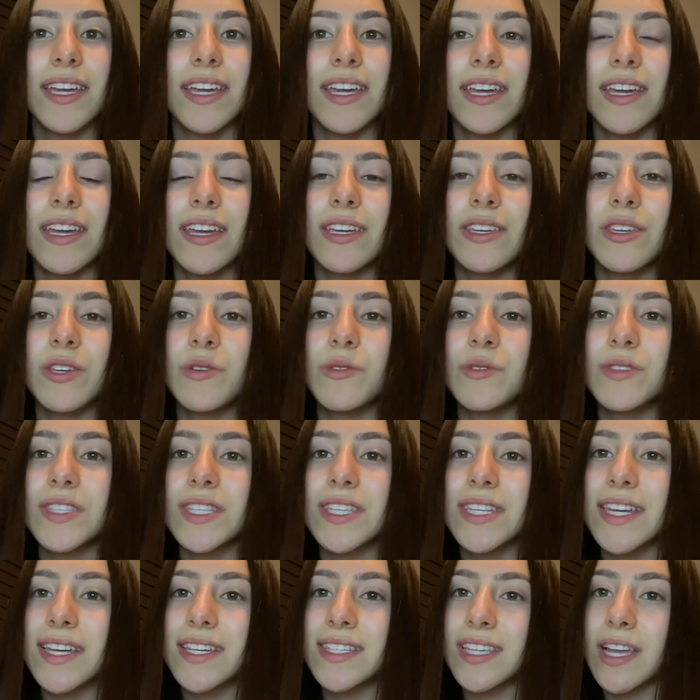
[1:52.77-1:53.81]
it used
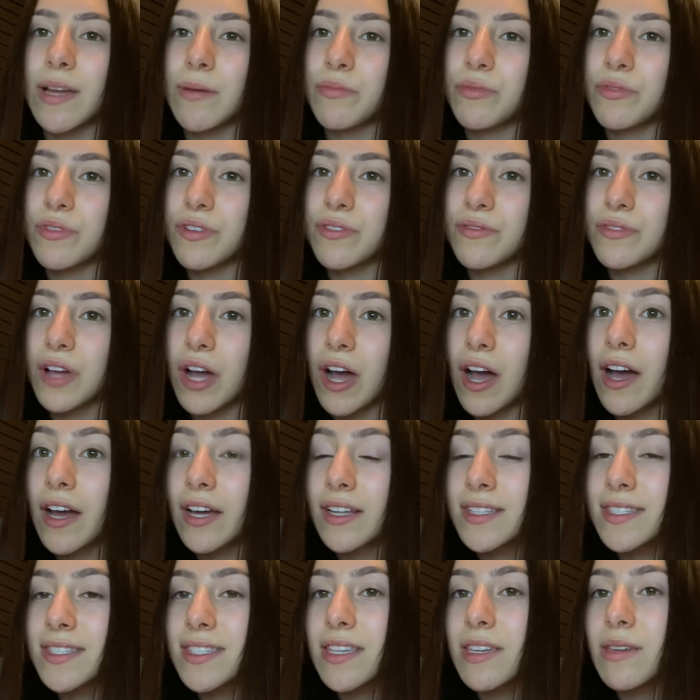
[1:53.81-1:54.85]
the example of
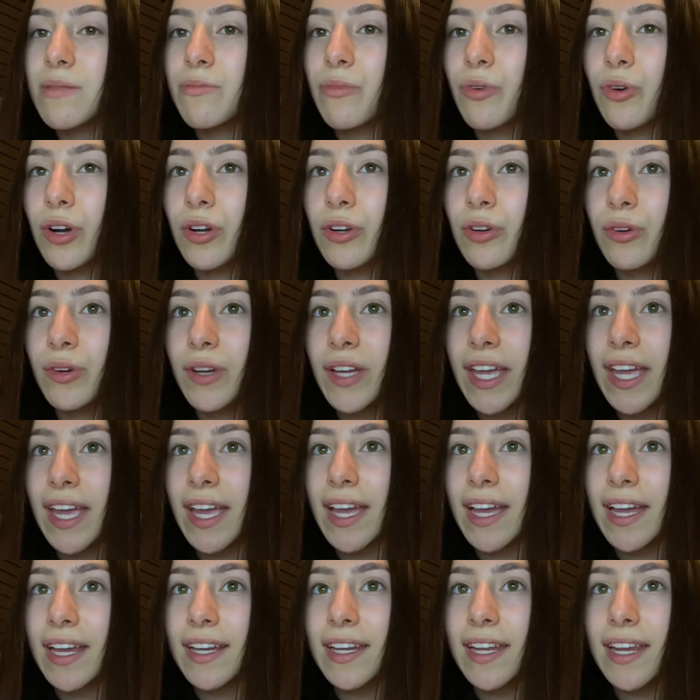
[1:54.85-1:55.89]
God's immortal
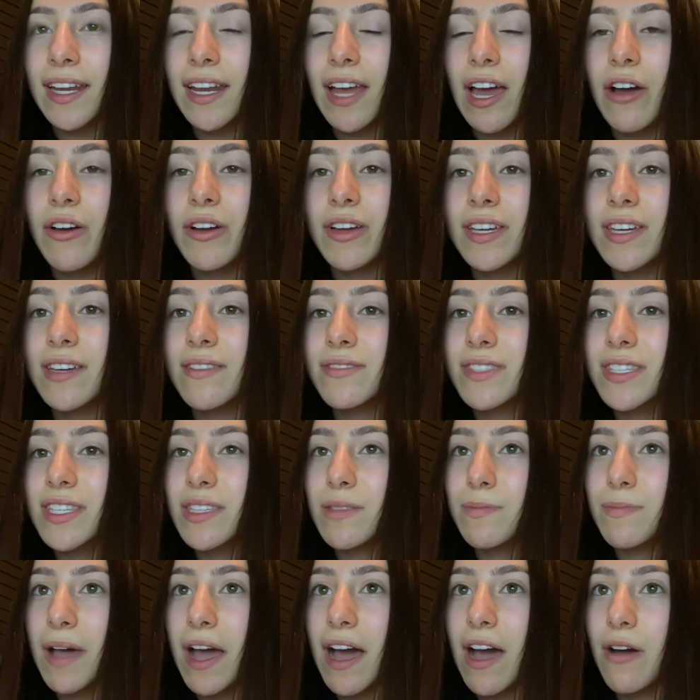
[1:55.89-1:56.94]
hand and how it gives us
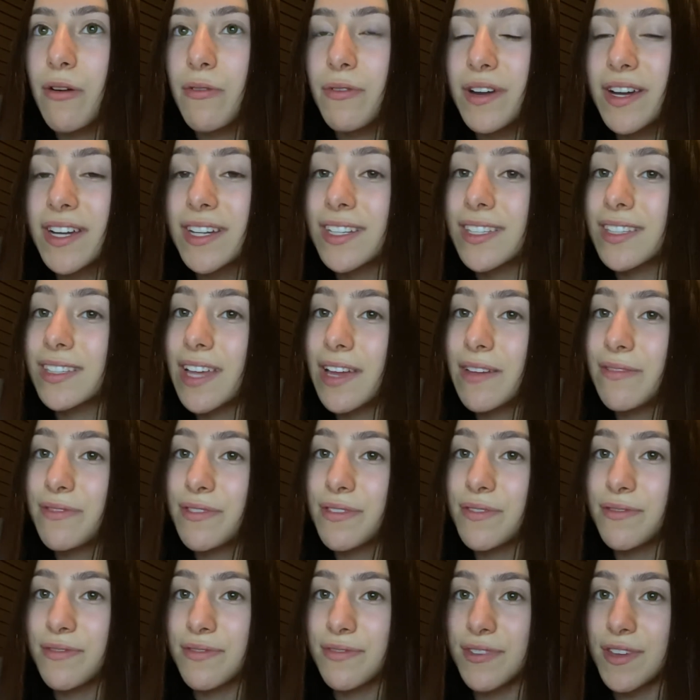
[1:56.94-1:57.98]
power in a life
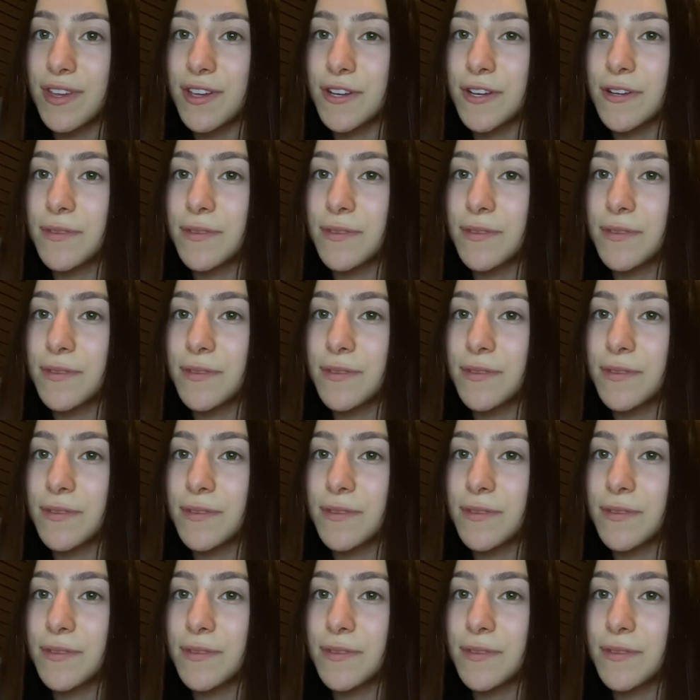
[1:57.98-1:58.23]
of fear.